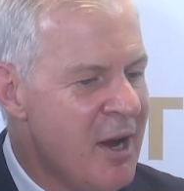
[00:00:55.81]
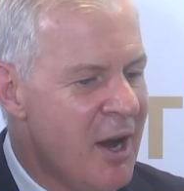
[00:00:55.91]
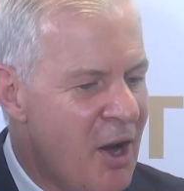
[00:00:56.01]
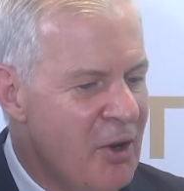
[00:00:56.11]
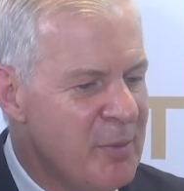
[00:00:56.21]

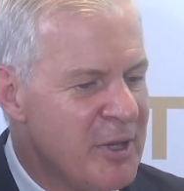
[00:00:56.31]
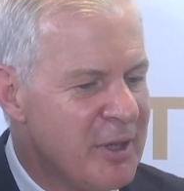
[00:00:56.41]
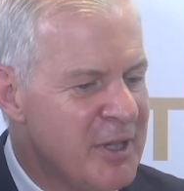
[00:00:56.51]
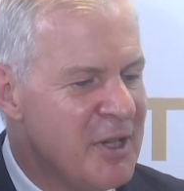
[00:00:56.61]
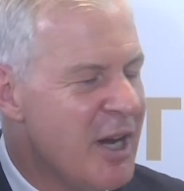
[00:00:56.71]

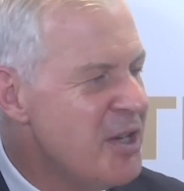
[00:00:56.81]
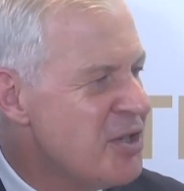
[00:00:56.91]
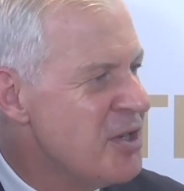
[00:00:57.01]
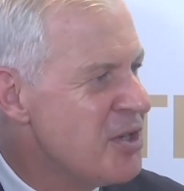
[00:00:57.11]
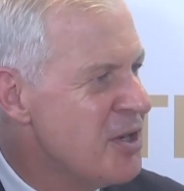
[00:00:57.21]
Ultimately, the
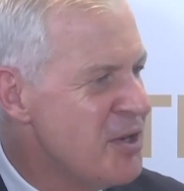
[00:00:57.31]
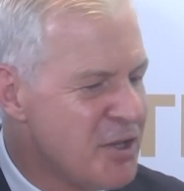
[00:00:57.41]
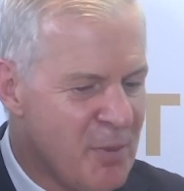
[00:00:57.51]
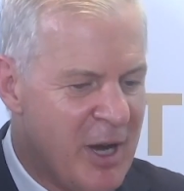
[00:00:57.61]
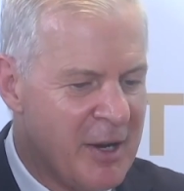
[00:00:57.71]
ICC
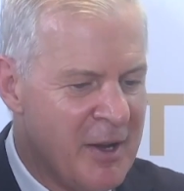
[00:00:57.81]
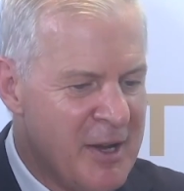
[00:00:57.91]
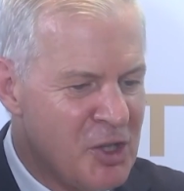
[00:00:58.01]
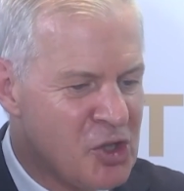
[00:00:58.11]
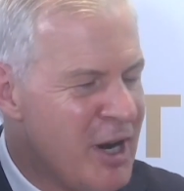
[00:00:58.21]
is about
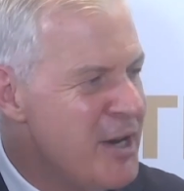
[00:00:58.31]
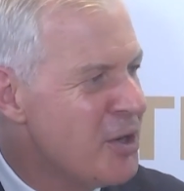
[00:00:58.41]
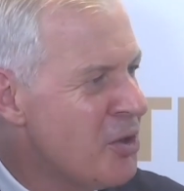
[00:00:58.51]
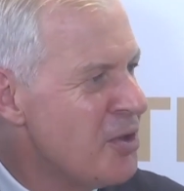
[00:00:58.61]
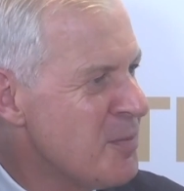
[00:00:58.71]
trade
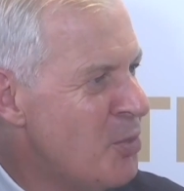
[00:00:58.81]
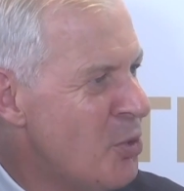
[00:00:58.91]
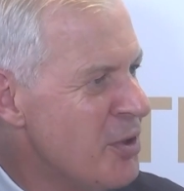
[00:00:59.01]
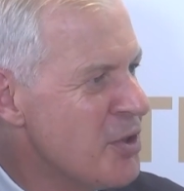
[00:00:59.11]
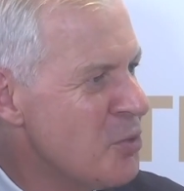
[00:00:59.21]
across
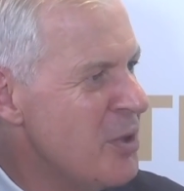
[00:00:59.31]
borders.